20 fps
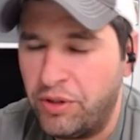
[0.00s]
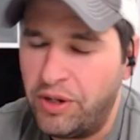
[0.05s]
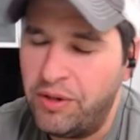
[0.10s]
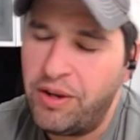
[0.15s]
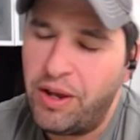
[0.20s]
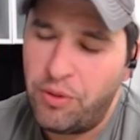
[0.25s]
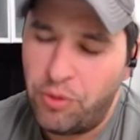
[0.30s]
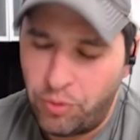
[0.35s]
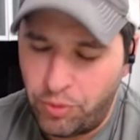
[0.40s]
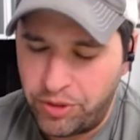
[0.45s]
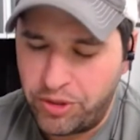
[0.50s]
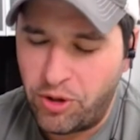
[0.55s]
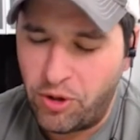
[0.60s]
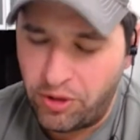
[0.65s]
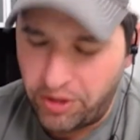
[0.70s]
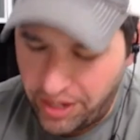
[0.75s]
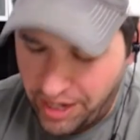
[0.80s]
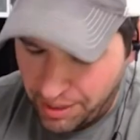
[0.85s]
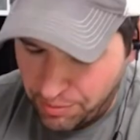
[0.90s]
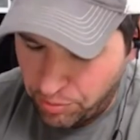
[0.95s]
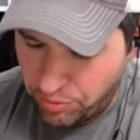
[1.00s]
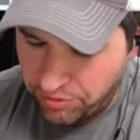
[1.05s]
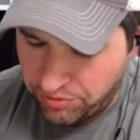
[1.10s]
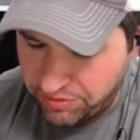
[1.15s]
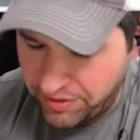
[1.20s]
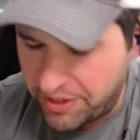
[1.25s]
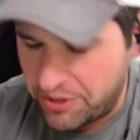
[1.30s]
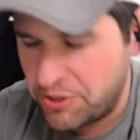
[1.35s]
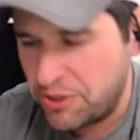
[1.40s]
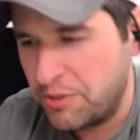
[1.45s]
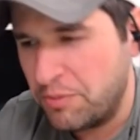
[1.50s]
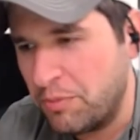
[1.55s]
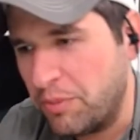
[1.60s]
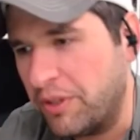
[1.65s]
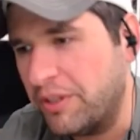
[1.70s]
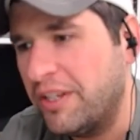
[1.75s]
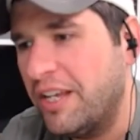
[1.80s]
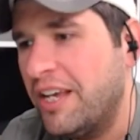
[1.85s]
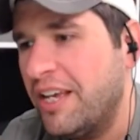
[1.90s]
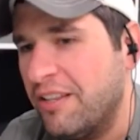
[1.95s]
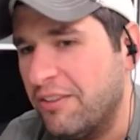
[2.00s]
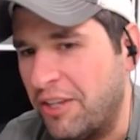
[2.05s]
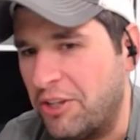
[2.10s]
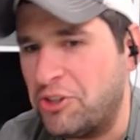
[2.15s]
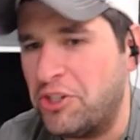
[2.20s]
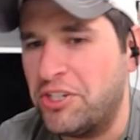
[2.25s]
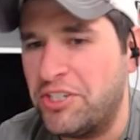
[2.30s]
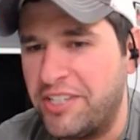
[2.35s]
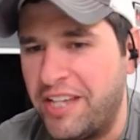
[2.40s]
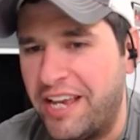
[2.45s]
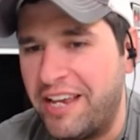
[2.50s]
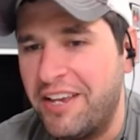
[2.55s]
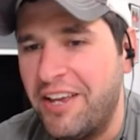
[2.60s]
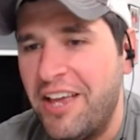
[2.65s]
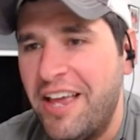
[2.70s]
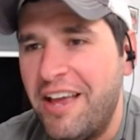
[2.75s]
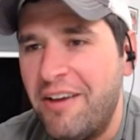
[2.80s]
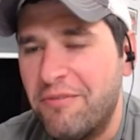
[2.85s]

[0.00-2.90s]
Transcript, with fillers: I don't want to call it hyperinflation, but let's just say